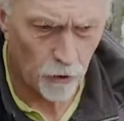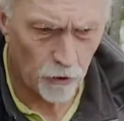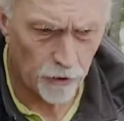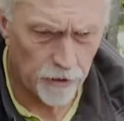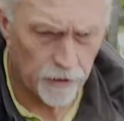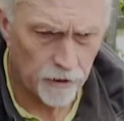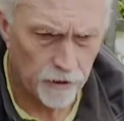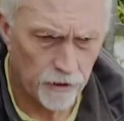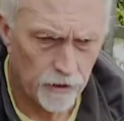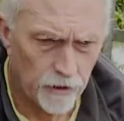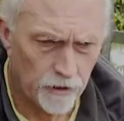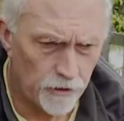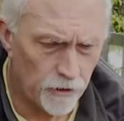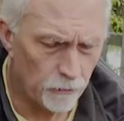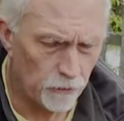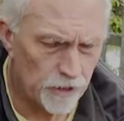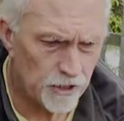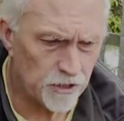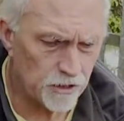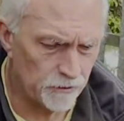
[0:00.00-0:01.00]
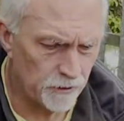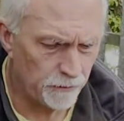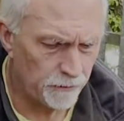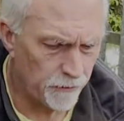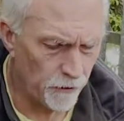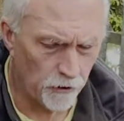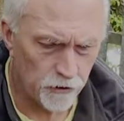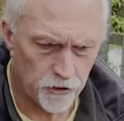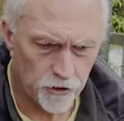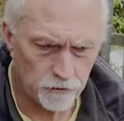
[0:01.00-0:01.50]
all the risks of the
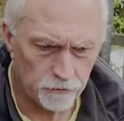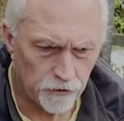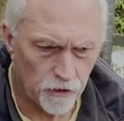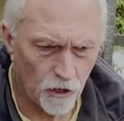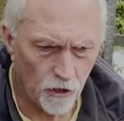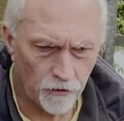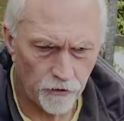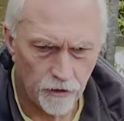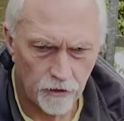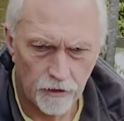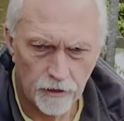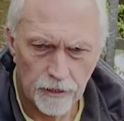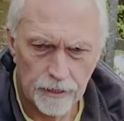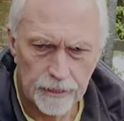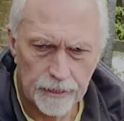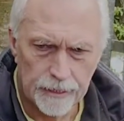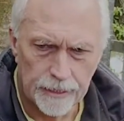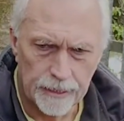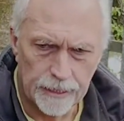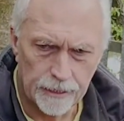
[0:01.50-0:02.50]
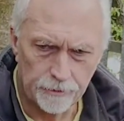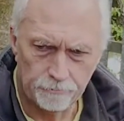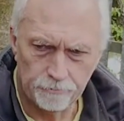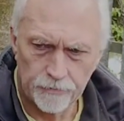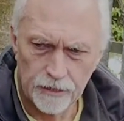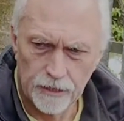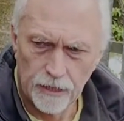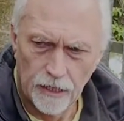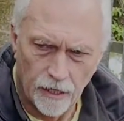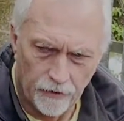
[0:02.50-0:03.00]
frosts have gone. And
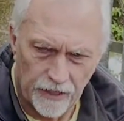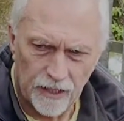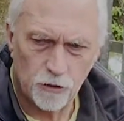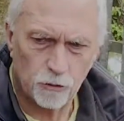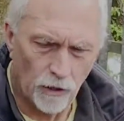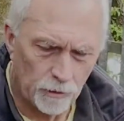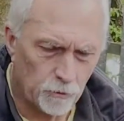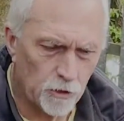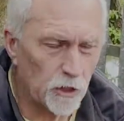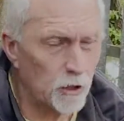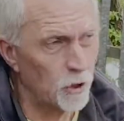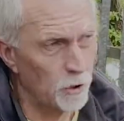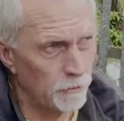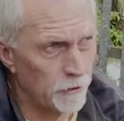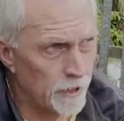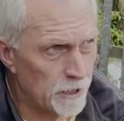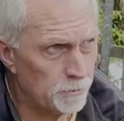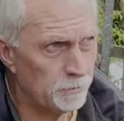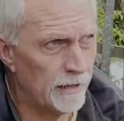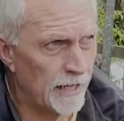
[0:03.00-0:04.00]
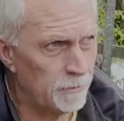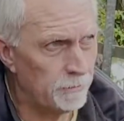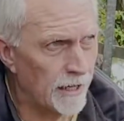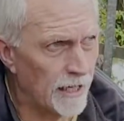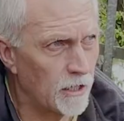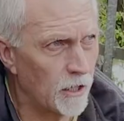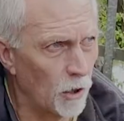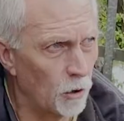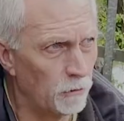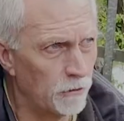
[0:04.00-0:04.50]
that's why I'm going to cover this bed
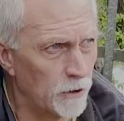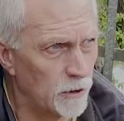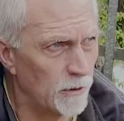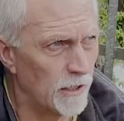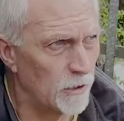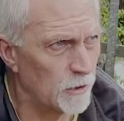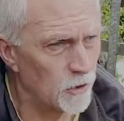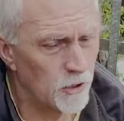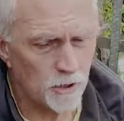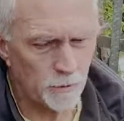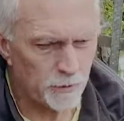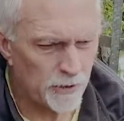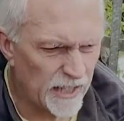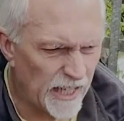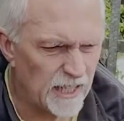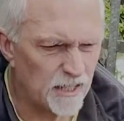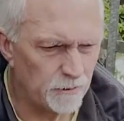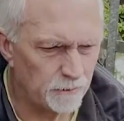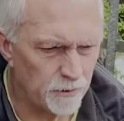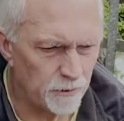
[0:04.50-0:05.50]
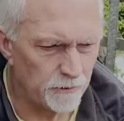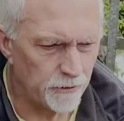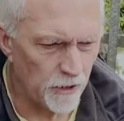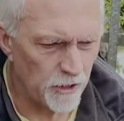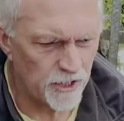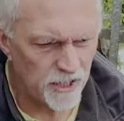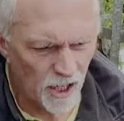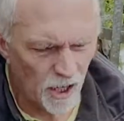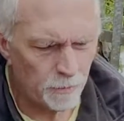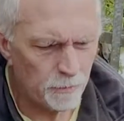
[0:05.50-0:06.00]
back over as well, just to protect them from
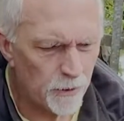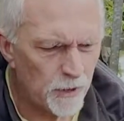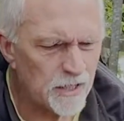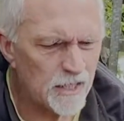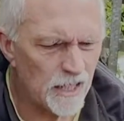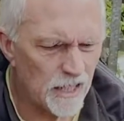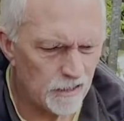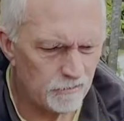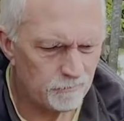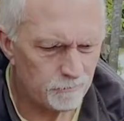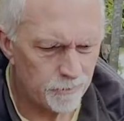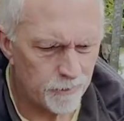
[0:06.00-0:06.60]
frost. They are pretty